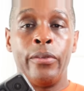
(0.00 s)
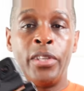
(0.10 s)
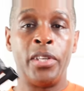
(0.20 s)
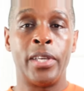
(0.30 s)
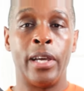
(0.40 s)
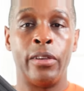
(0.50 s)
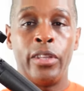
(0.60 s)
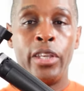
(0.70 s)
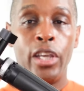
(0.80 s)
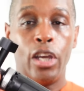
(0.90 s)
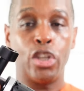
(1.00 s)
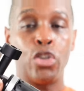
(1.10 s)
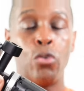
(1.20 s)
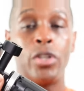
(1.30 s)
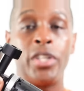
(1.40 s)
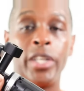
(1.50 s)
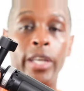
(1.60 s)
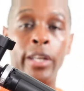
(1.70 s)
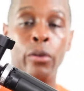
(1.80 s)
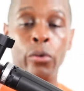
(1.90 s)
this is how the
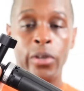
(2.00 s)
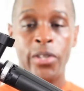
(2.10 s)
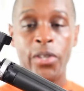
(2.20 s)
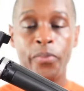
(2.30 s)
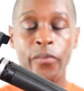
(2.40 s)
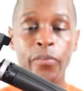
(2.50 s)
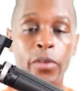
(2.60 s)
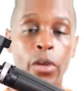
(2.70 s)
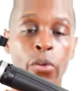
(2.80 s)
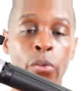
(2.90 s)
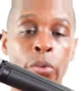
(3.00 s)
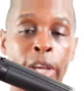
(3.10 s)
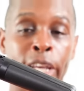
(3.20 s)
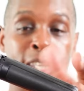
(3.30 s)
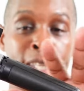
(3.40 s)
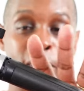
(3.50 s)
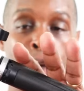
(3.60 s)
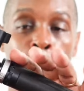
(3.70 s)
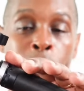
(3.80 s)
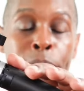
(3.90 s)
shorty looks. It is
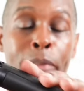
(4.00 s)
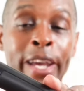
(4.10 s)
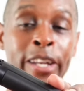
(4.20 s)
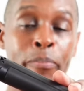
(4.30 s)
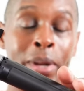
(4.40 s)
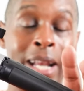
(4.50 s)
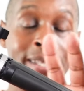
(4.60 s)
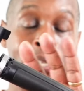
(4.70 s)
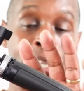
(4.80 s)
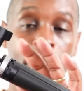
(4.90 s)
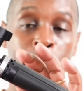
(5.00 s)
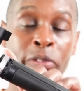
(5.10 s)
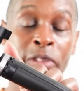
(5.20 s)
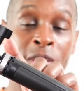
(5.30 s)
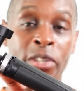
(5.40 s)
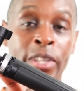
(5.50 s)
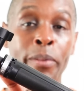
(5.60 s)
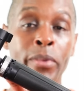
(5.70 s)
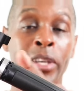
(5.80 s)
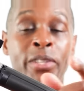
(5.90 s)
totally made of plastic with the
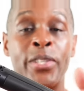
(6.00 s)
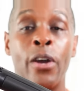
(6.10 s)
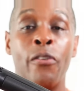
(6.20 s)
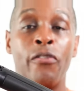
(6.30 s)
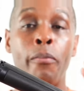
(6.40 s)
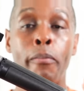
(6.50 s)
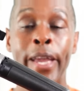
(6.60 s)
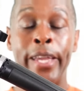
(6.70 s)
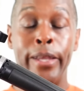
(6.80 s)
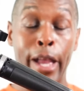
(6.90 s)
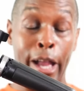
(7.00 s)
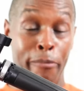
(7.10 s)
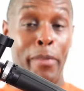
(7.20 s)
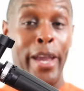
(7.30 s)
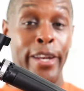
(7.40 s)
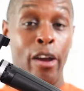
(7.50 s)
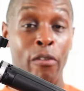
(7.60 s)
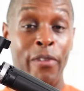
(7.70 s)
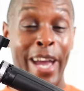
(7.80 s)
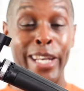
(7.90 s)
stem itself made, made
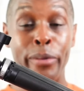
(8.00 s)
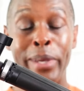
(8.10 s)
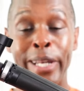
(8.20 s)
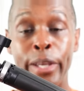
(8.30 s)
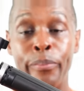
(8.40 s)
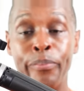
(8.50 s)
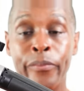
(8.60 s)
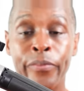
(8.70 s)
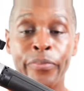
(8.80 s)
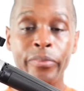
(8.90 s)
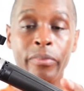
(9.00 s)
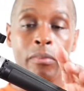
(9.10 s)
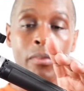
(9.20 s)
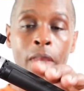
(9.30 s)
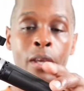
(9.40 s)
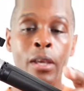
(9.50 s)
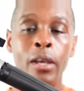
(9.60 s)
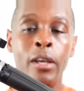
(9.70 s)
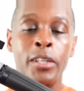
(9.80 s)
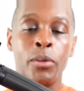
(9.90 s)
of aluminium.
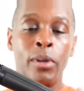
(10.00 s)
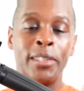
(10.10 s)
So I'll